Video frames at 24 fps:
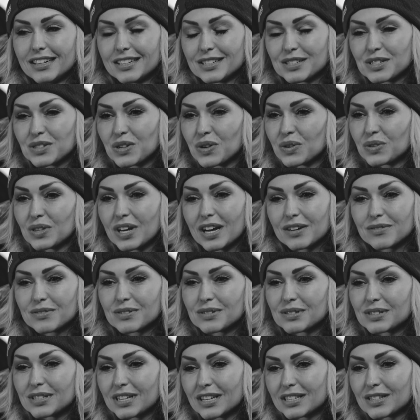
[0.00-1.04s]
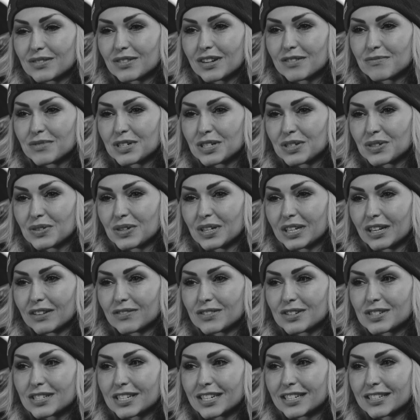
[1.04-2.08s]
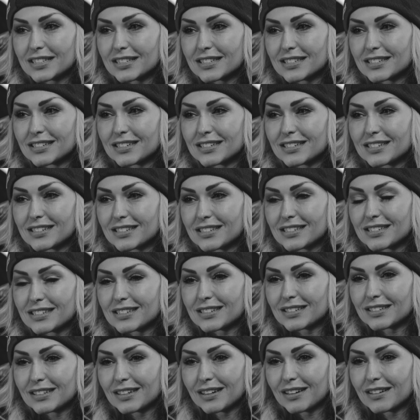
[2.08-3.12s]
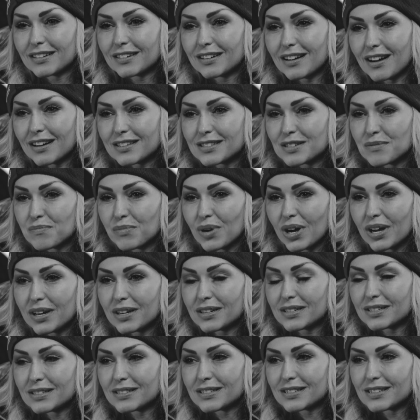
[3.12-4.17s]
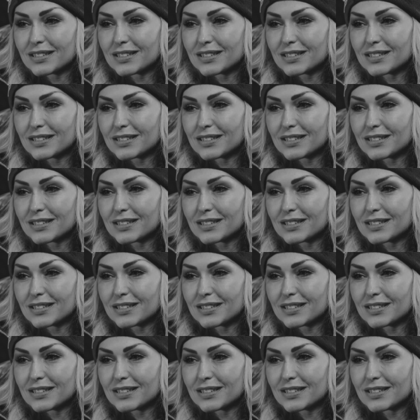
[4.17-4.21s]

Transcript: So that's what I've been doing ever since, and just got some bikes. And